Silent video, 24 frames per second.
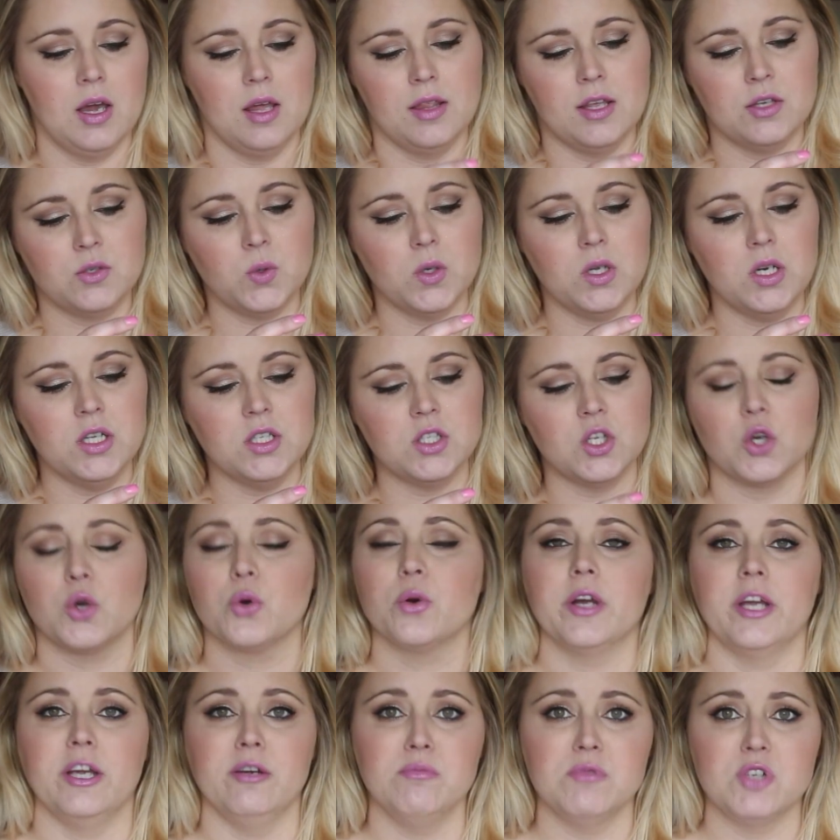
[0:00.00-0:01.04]
This one is a
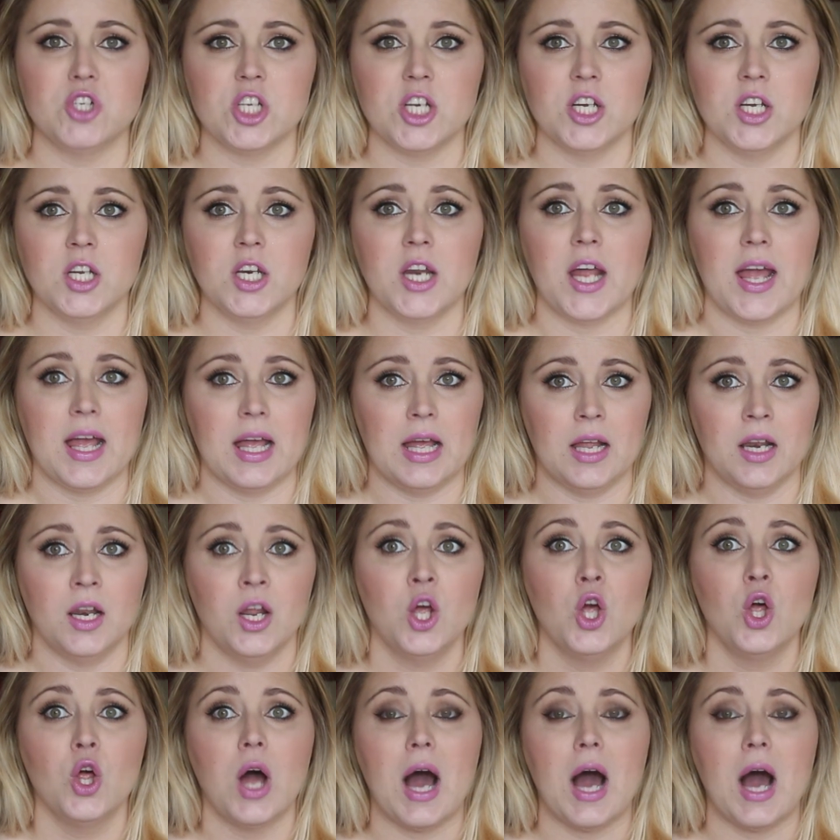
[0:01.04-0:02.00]
cream sheen, and